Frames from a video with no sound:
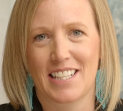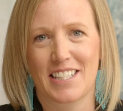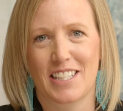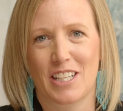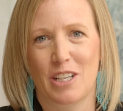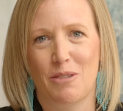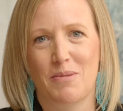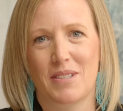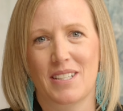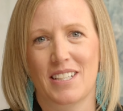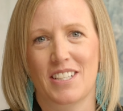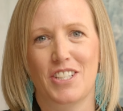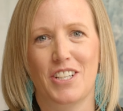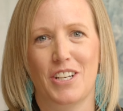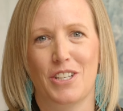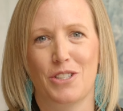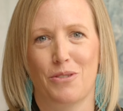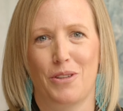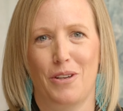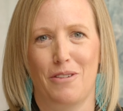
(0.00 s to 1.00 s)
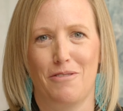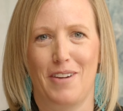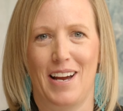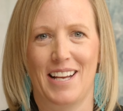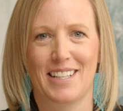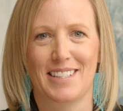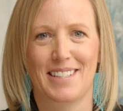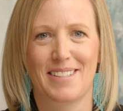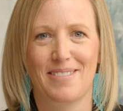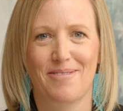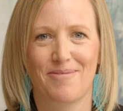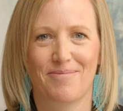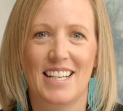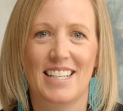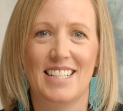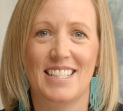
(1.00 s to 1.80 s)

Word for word: the slopes and cheers with your friends.